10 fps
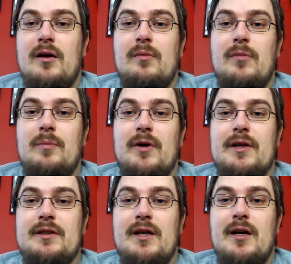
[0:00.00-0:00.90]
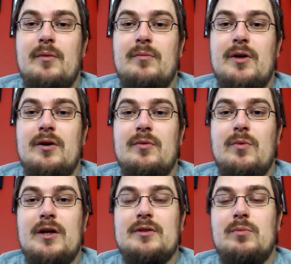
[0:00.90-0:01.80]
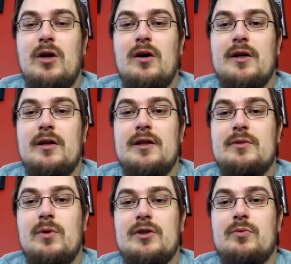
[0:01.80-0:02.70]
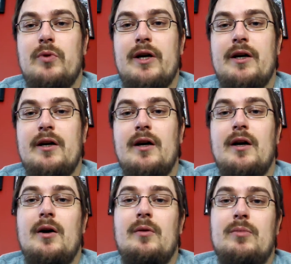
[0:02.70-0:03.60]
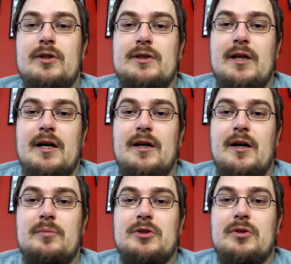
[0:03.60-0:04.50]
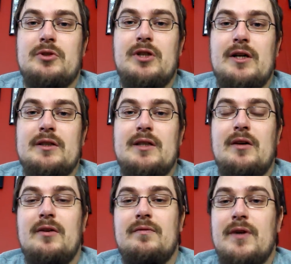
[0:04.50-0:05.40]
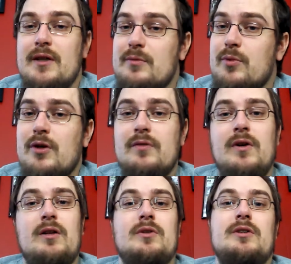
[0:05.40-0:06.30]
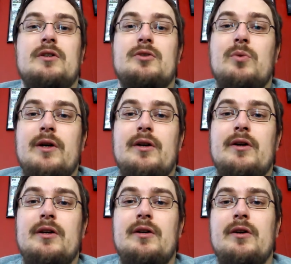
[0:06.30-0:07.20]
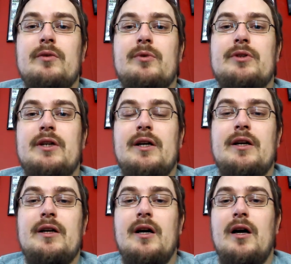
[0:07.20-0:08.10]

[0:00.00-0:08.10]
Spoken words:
My buddy Tim writes a blog at least once a week, puts that up. So check us out on Facebook, follow us on Twitter. You know the routine.